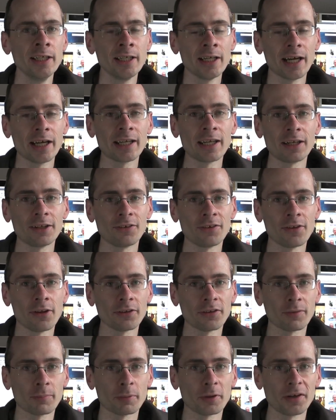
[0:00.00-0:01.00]
Again, it's
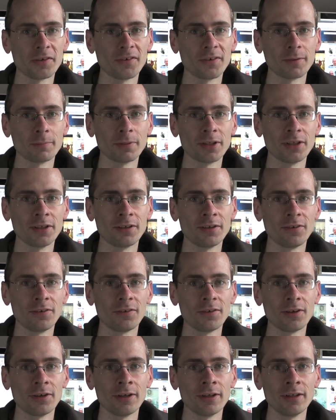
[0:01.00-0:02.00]
not surprising, but it
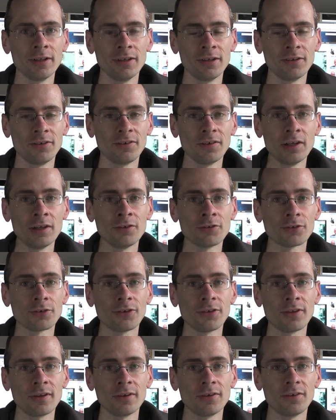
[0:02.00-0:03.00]
is
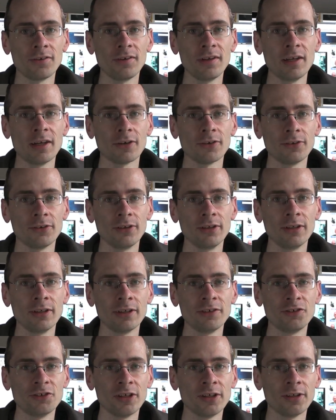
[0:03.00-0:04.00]
interesting to see how the
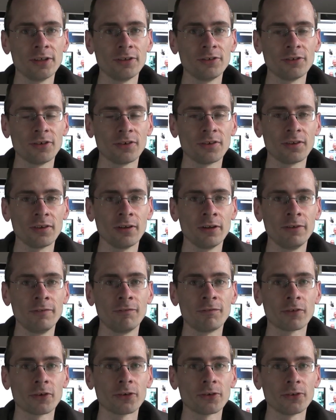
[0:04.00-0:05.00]
agenda just
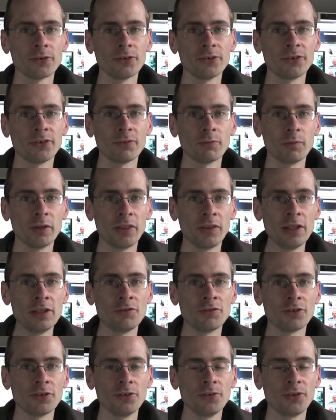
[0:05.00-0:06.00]
unfurls with
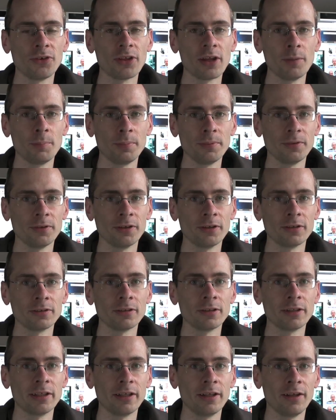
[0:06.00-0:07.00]
each new step,
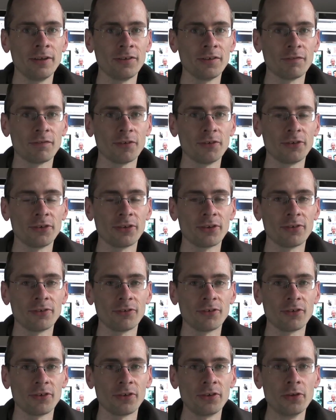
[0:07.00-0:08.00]
as if there's
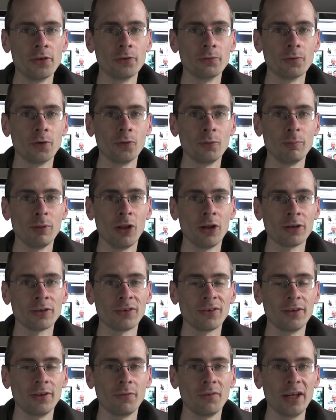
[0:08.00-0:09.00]
just no
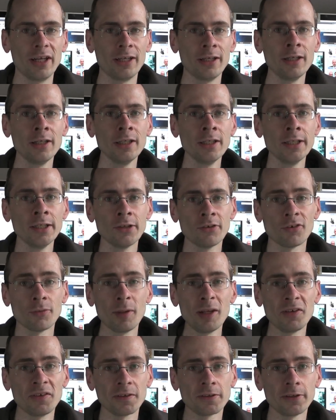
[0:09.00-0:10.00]
roadblocks in the way.
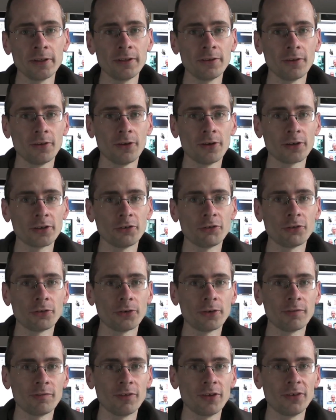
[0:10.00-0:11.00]
So basically, the long and
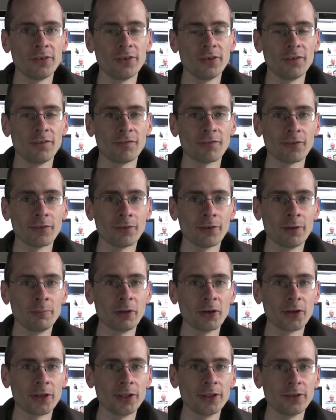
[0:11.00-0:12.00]
short of this is, for
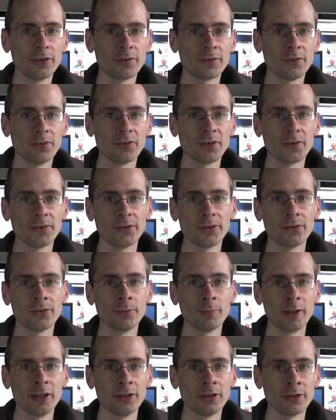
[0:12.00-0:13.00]
American listeners out there
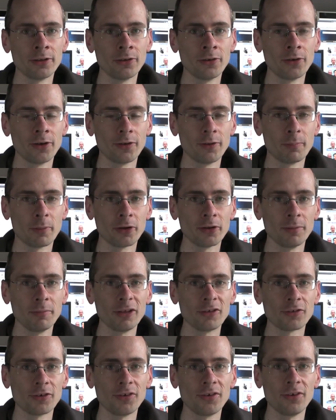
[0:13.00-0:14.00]
who might not know how the
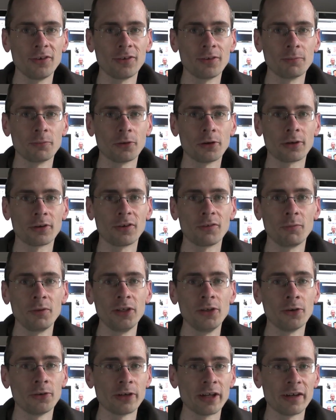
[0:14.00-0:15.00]
parliamentary system works,
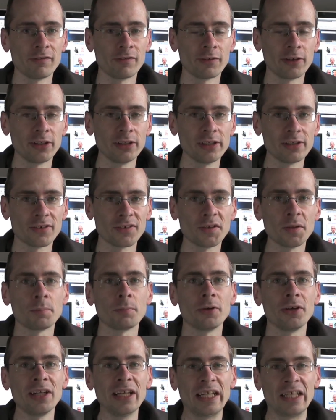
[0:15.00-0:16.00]
we don't have really a
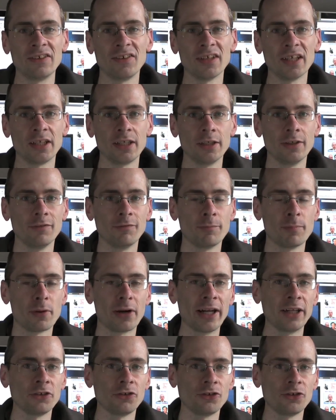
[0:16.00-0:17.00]
separate executive
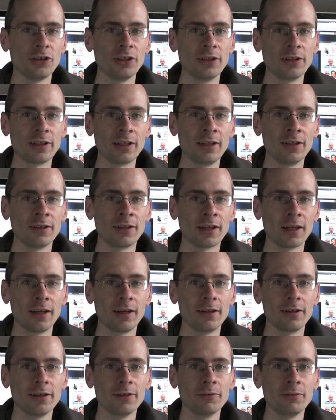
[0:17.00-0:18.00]
branch in
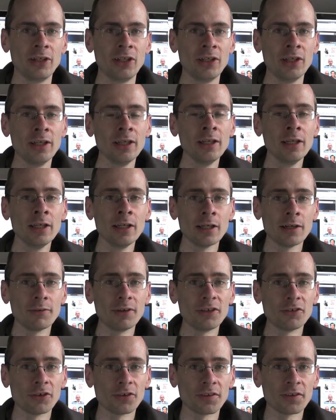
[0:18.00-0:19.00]
Canada.
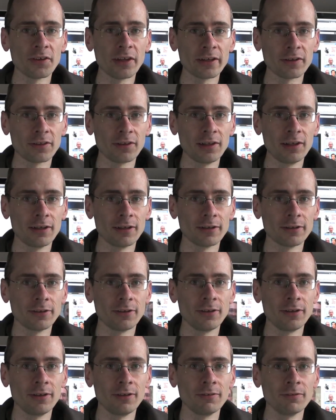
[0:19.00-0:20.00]
We just elect
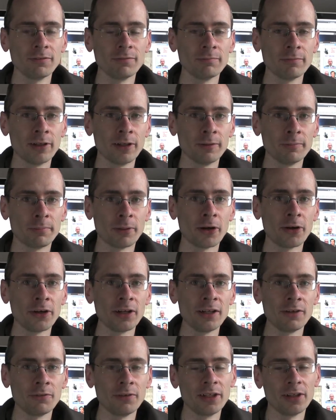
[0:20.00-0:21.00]
the
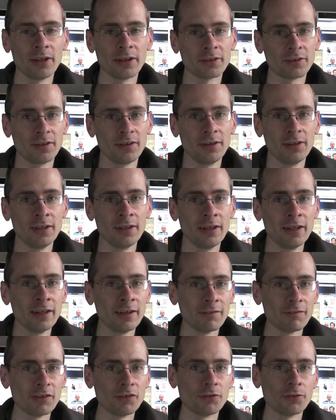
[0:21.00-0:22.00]
party. We elect the
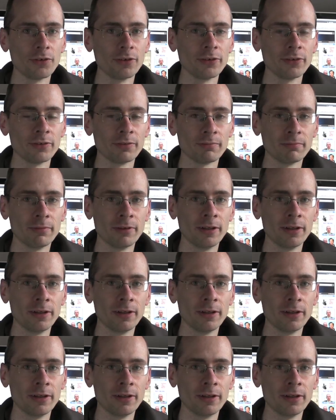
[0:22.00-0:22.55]
individual